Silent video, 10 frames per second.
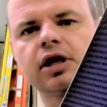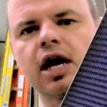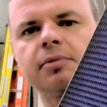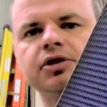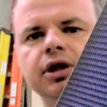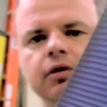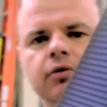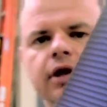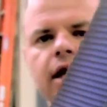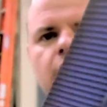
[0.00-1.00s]
top sheet
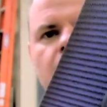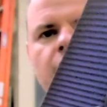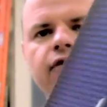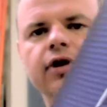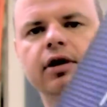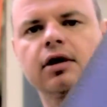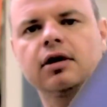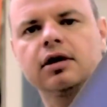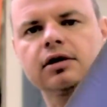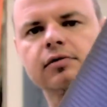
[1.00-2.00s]
we're now offering on
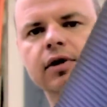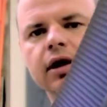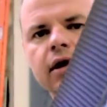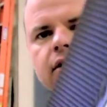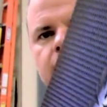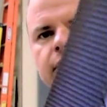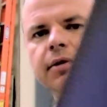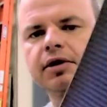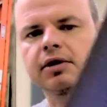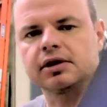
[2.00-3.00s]
it as well. So
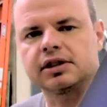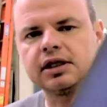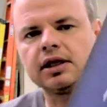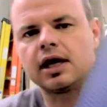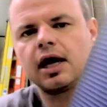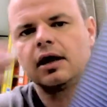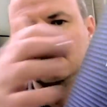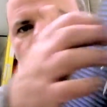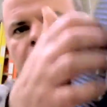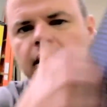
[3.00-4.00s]
maybe you can see that.
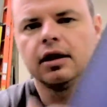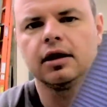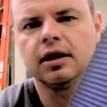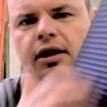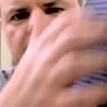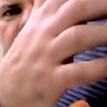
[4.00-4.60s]
You can